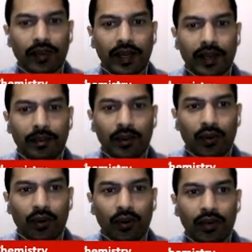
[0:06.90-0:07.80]
welcome you
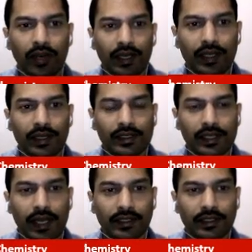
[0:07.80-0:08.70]
all in this
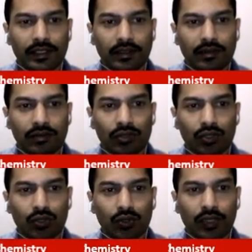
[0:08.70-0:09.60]
lecture. So
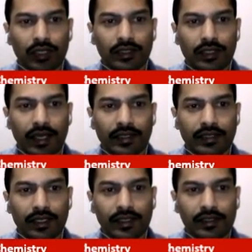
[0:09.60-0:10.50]
today's
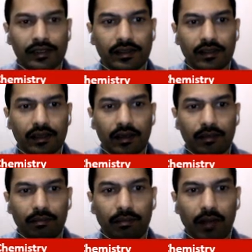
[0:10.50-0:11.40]
lecture is
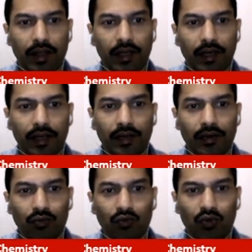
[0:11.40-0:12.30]
particle in
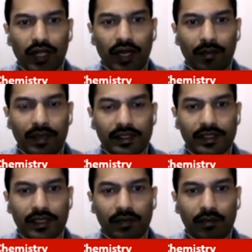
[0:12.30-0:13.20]

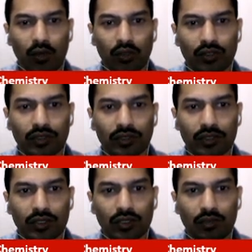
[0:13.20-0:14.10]
one-dimensional box.
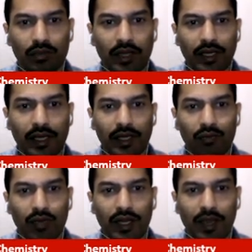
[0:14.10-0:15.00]
So particle in
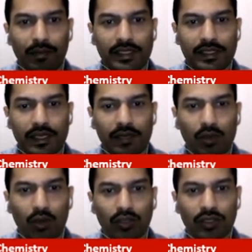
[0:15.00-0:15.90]
one-dimensional
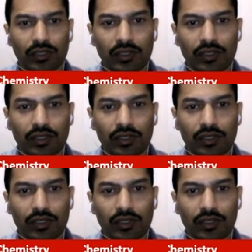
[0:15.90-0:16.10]
box,